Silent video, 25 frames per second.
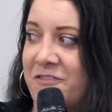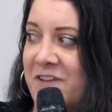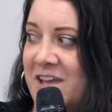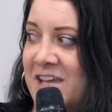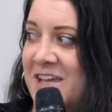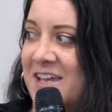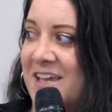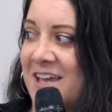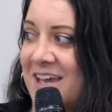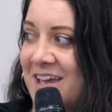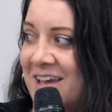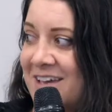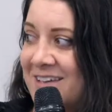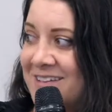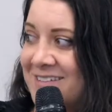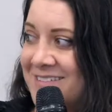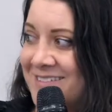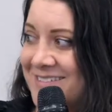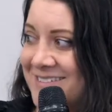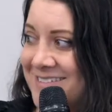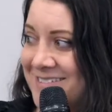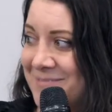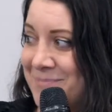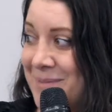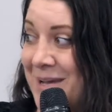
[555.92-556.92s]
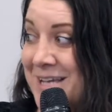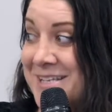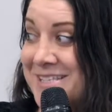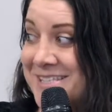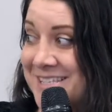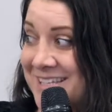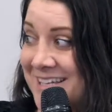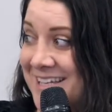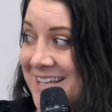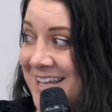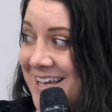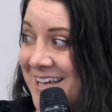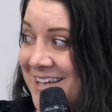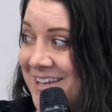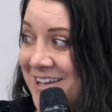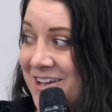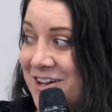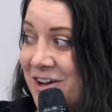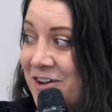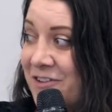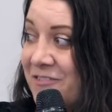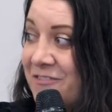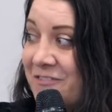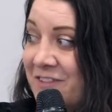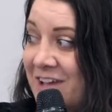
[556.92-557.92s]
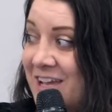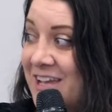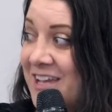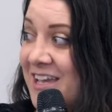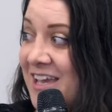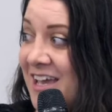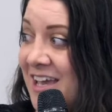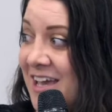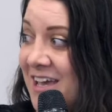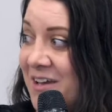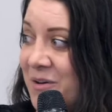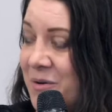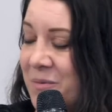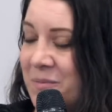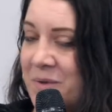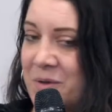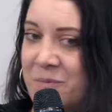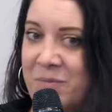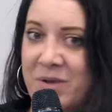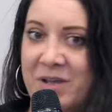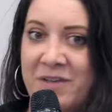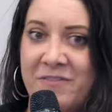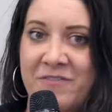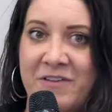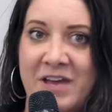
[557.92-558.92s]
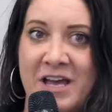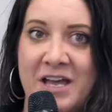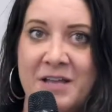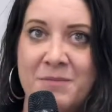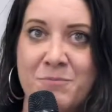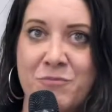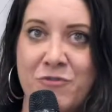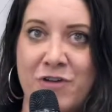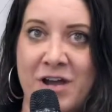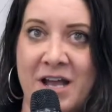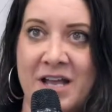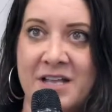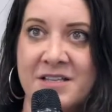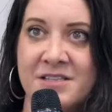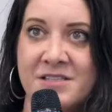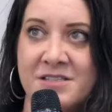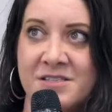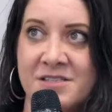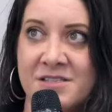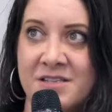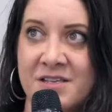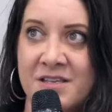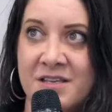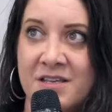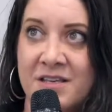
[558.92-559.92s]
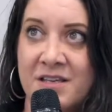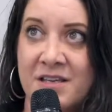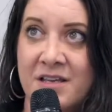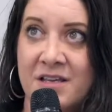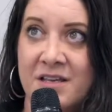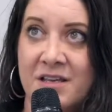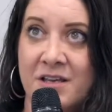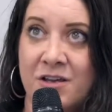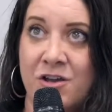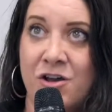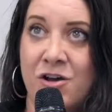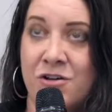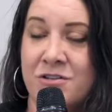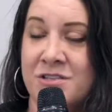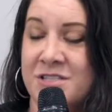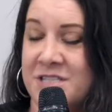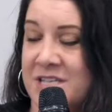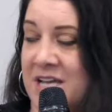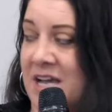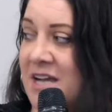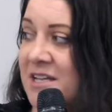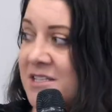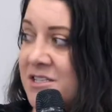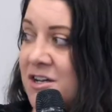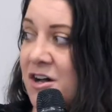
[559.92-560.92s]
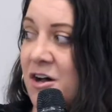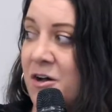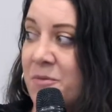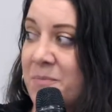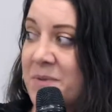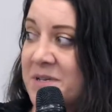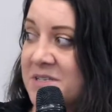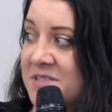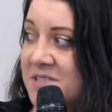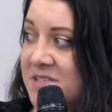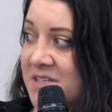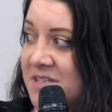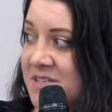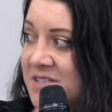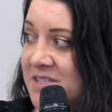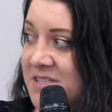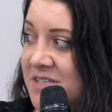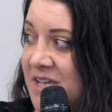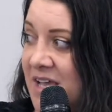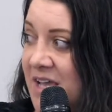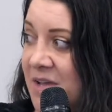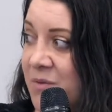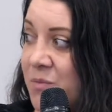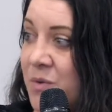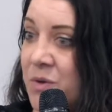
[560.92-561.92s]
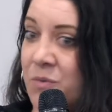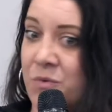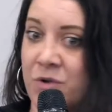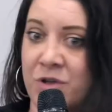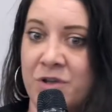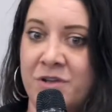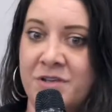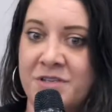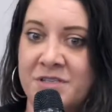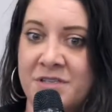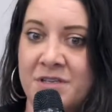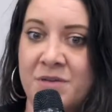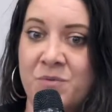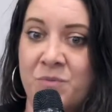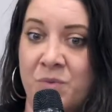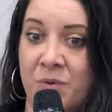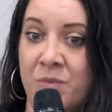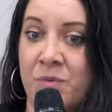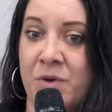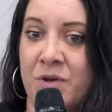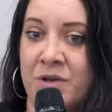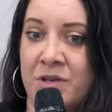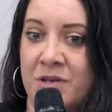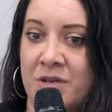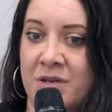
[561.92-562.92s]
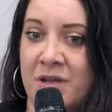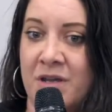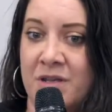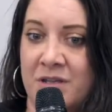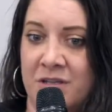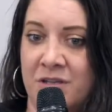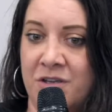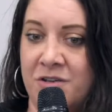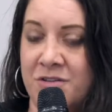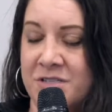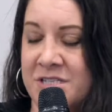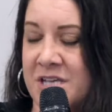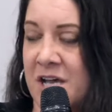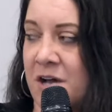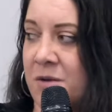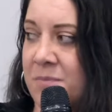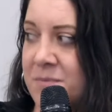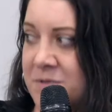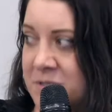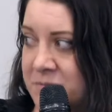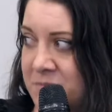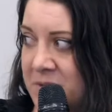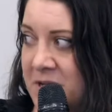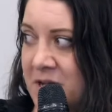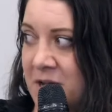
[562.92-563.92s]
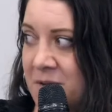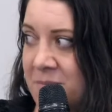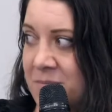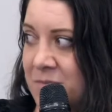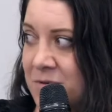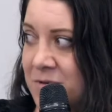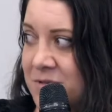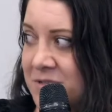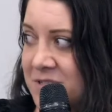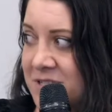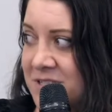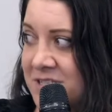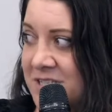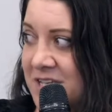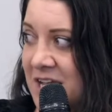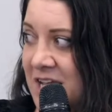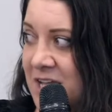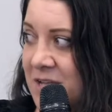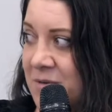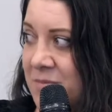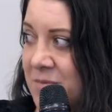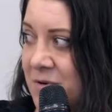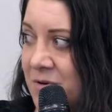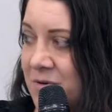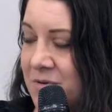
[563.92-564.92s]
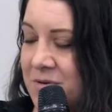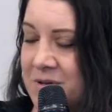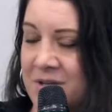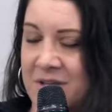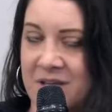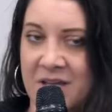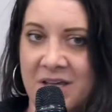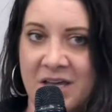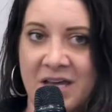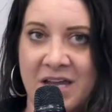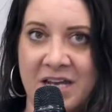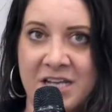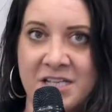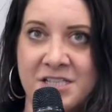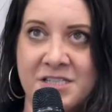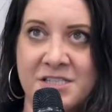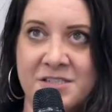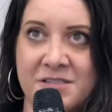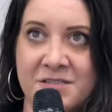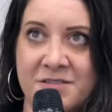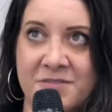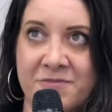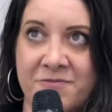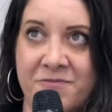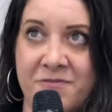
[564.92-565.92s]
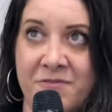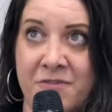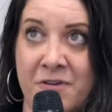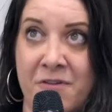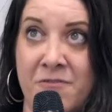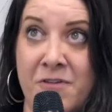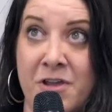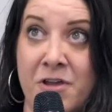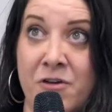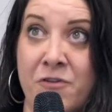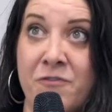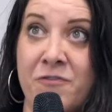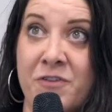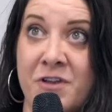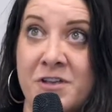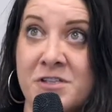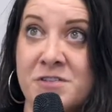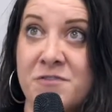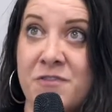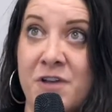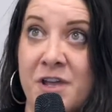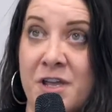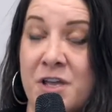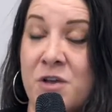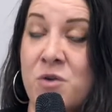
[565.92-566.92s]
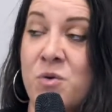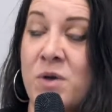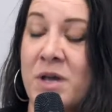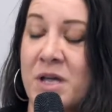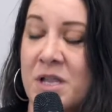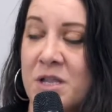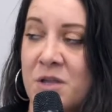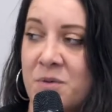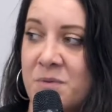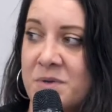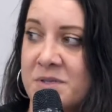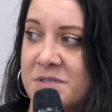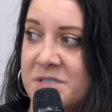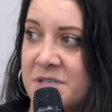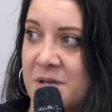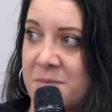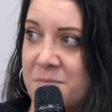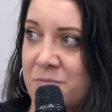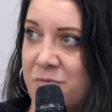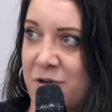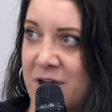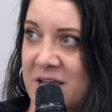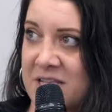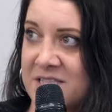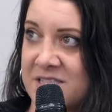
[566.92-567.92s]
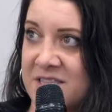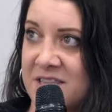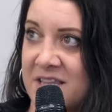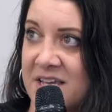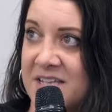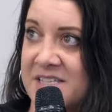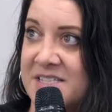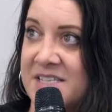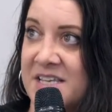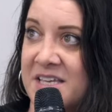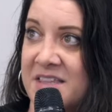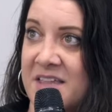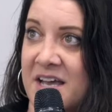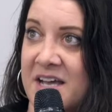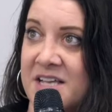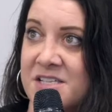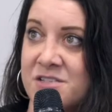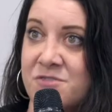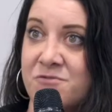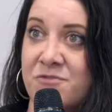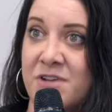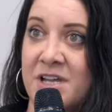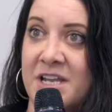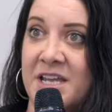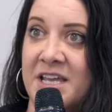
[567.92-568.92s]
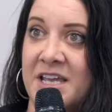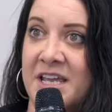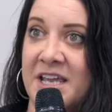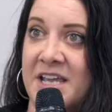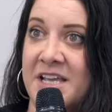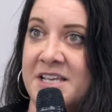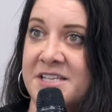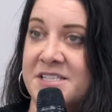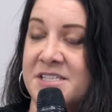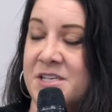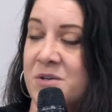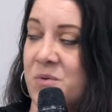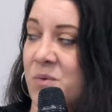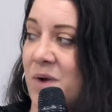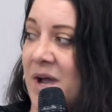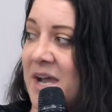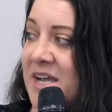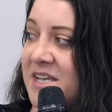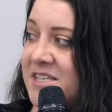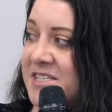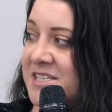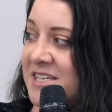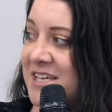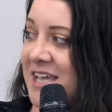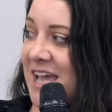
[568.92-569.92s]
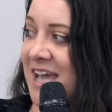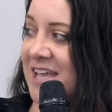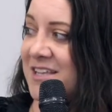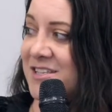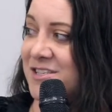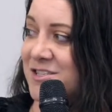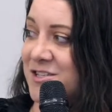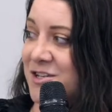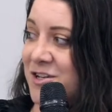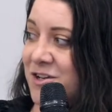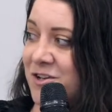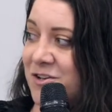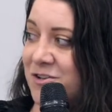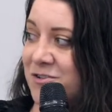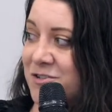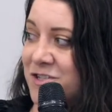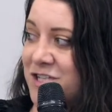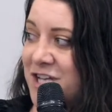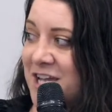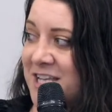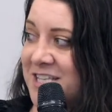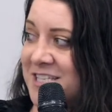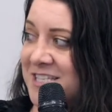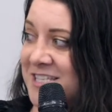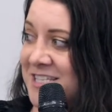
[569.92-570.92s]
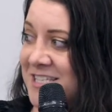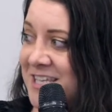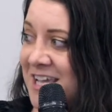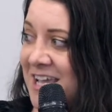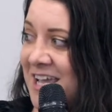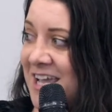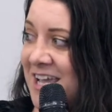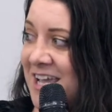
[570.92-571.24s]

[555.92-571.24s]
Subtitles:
fake it, basically. You can't fake it. I mean, we've had brands contact our business saying we want you to help us become more sustainable. And it's very obvious very quickly with some brands that they see that as a really easy way to get to Gen Z